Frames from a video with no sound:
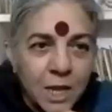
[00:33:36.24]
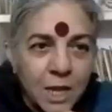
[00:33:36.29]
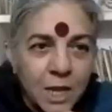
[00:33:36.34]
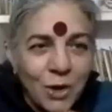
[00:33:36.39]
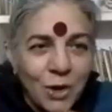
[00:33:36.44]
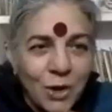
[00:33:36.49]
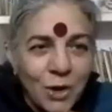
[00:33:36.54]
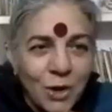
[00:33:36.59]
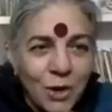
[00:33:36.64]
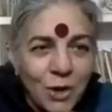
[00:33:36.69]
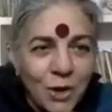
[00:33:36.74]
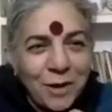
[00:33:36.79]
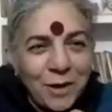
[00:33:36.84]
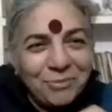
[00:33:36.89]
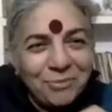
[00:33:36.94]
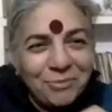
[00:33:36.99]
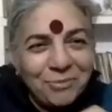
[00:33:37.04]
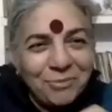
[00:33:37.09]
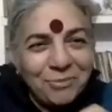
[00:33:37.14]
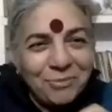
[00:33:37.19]

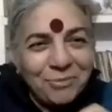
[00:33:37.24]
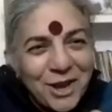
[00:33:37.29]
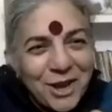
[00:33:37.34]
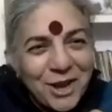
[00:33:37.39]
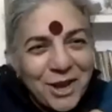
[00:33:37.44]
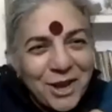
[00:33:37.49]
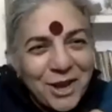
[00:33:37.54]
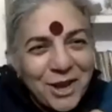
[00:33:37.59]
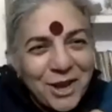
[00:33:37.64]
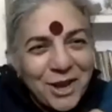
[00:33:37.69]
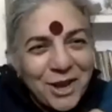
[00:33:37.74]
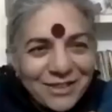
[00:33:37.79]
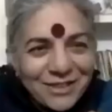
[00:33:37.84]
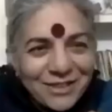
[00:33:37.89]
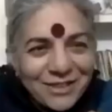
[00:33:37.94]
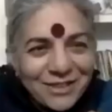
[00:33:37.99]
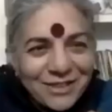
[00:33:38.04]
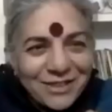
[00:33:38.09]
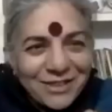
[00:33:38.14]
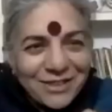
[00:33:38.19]

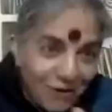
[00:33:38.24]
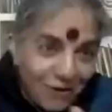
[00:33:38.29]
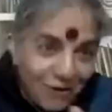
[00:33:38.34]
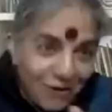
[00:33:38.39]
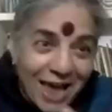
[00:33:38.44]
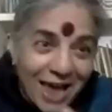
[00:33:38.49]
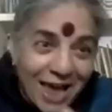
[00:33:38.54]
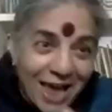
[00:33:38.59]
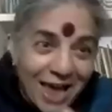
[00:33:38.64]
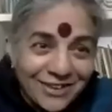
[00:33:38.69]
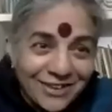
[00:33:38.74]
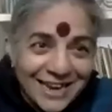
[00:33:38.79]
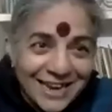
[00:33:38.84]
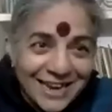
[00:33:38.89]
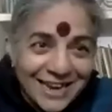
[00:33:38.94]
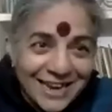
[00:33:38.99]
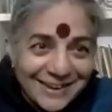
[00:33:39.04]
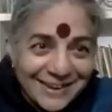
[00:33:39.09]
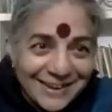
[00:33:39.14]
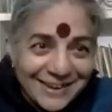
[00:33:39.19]
it's
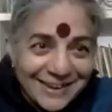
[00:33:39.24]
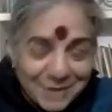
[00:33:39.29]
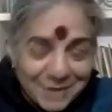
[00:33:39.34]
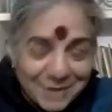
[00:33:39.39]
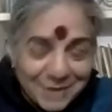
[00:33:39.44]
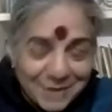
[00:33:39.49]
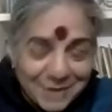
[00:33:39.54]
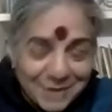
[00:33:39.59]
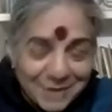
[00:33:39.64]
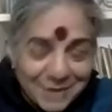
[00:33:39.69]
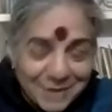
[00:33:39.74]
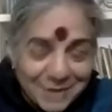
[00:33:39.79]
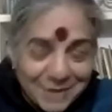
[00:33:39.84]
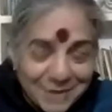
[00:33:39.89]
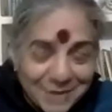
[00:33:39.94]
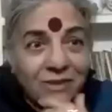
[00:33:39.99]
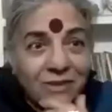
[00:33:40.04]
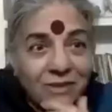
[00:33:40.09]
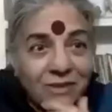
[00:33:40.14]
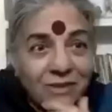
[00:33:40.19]
fascinating because I've done a
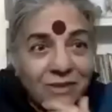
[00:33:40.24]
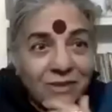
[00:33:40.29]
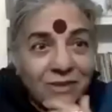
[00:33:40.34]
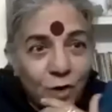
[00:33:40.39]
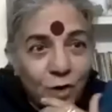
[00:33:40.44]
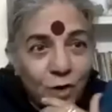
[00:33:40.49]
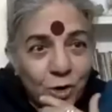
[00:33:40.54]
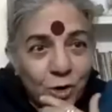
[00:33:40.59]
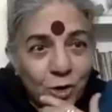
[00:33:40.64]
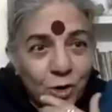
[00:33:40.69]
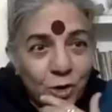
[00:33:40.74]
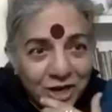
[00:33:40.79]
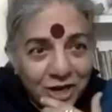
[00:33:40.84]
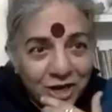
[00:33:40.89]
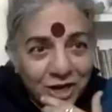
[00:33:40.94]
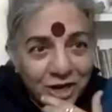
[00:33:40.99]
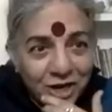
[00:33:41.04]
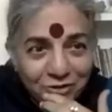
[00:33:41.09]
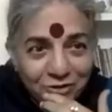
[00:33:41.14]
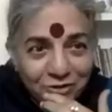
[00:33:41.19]
piece for the
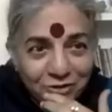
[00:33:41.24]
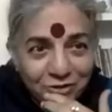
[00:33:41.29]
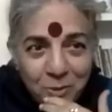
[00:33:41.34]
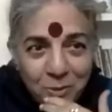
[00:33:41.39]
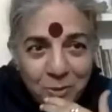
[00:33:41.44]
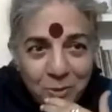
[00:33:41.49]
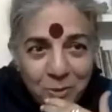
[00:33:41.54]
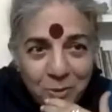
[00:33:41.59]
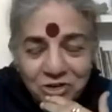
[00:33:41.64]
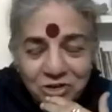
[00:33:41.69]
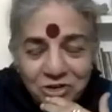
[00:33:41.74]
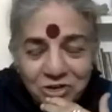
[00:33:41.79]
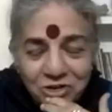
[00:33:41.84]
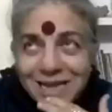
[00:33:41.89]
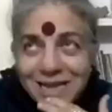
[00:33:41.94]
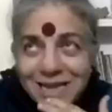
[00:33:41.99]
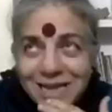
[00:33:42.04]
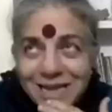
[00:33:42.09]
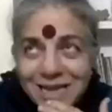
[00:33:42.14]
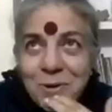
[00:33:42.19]
Gates report
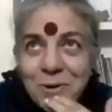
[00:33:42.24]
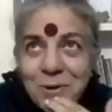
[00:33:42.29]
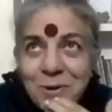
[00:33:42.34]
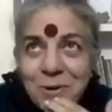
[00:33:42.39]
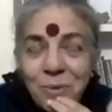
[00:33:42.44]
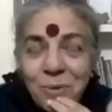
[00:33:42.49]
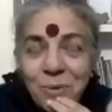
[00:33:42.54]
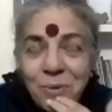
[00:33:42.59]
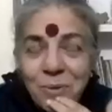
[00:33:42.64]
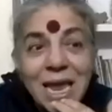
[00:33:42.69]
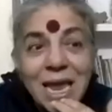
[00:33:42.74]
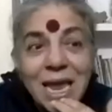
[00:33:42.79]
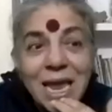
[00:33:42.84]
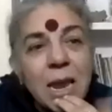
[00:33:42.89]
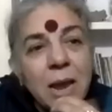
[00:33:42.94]
where he